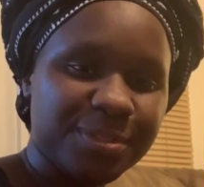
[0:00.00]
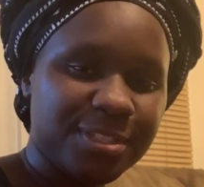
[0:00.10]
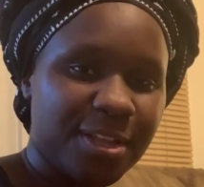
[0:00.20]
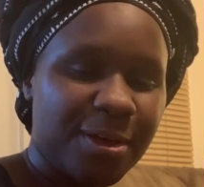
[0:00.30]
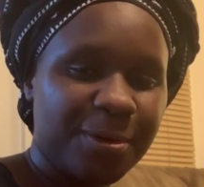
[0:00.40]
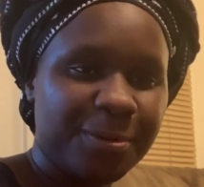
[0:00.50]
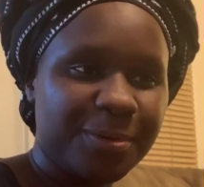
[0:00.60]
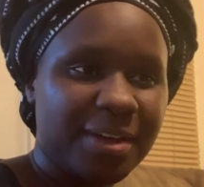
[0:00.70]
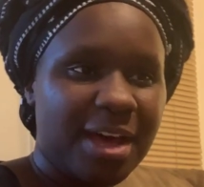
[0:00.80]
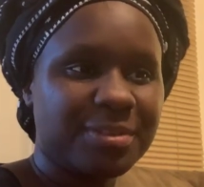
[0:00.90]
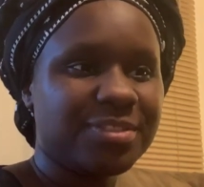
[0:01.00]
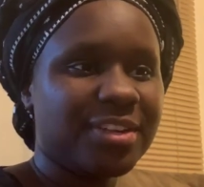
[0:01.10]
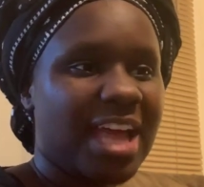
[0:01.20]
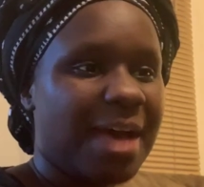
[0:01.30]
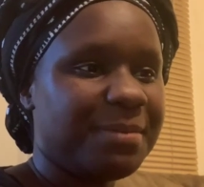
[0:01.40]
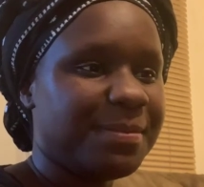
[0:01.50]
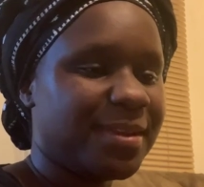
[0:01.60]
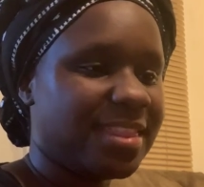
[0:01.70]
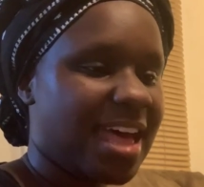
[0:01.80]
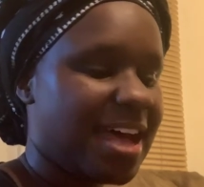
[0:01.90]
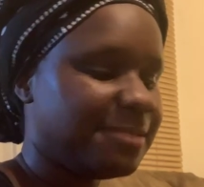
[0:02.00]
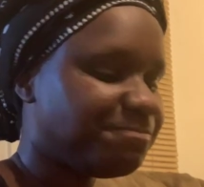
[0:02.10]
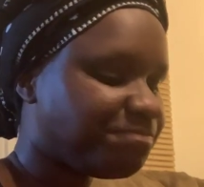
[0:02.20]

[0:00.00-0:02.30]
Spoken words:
So I was very happy about that.